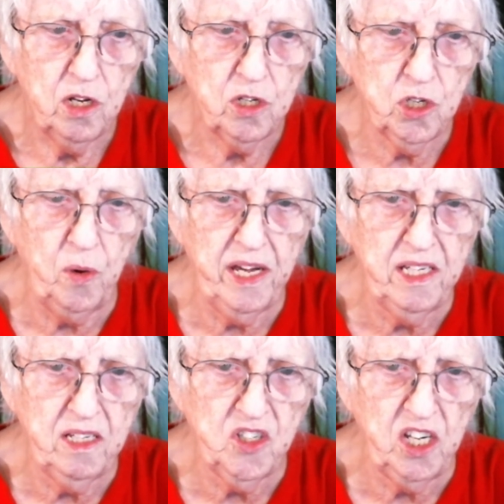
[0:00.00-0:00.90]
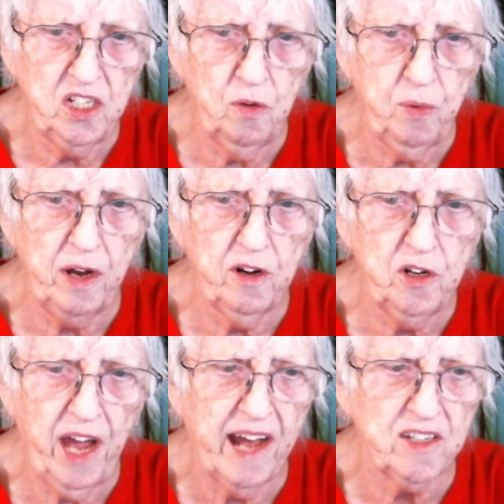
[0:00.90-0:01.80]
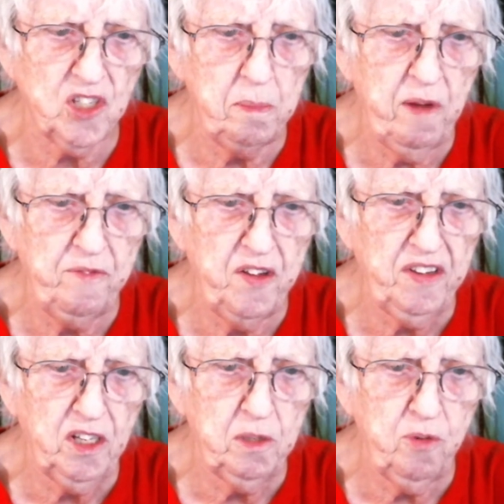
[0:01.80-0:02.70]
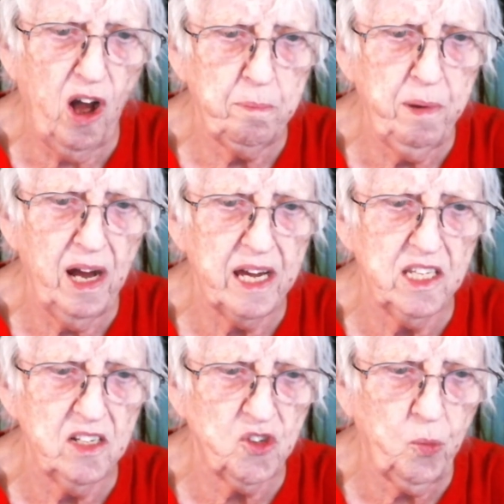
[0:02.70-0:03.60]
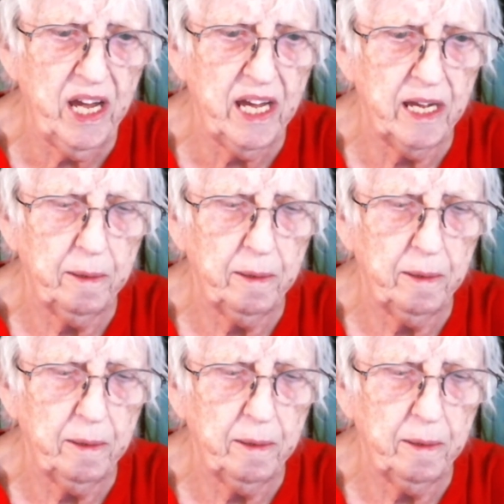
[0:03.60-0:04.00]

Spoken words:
so I sent a runner to ask them if they could drop by this way."